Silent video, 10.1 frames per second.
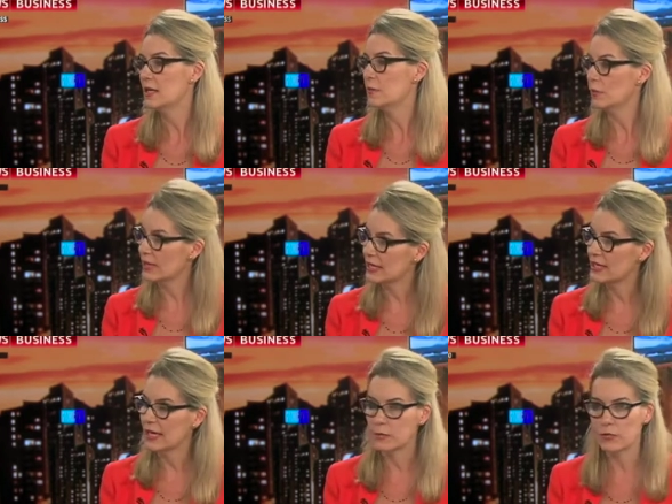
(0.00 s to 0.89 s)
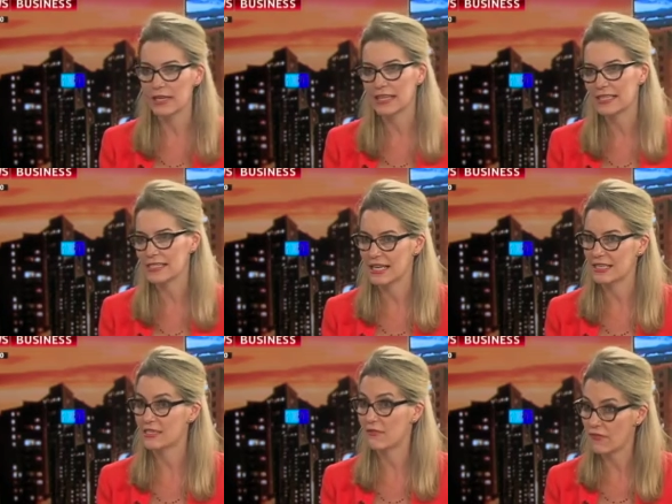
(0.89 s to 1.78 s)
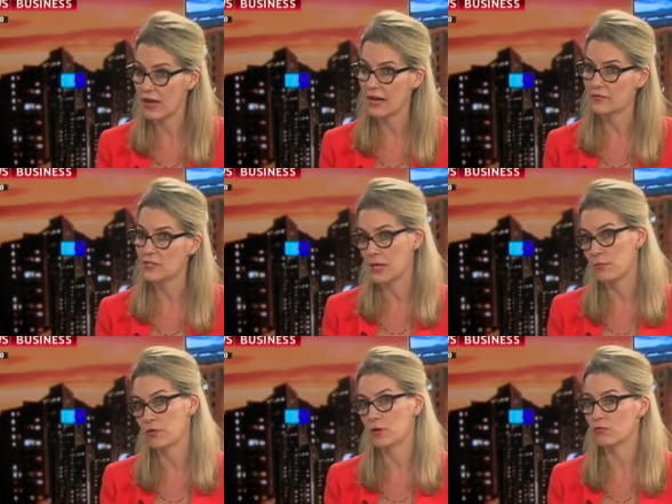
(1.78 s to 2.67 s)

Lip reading: but we can now break that down into 5 separate